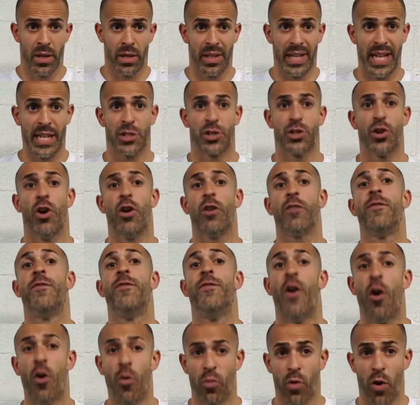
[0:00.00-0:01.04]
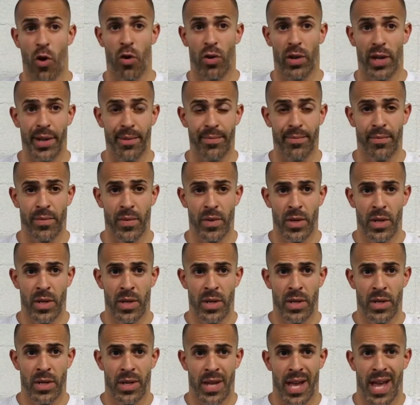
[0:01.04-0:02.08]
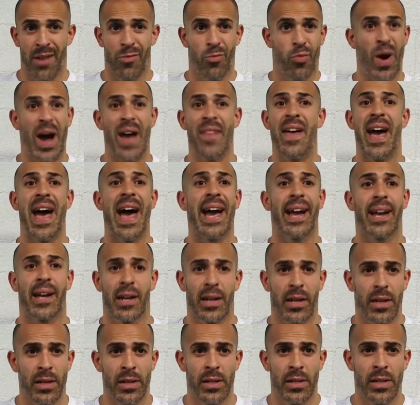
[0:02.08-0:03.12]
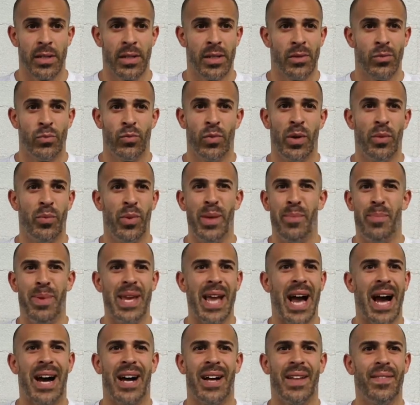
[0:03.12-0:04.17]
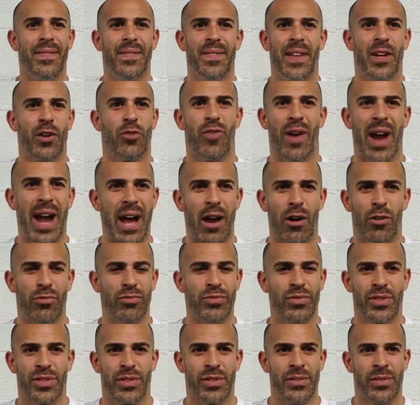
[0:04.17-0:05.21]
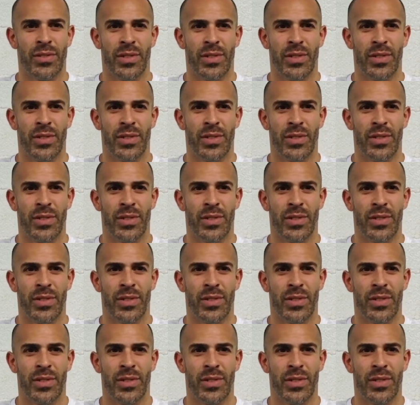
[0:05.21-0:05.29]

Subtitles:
Let's talk foam rolling, and why the heck would we be on the ground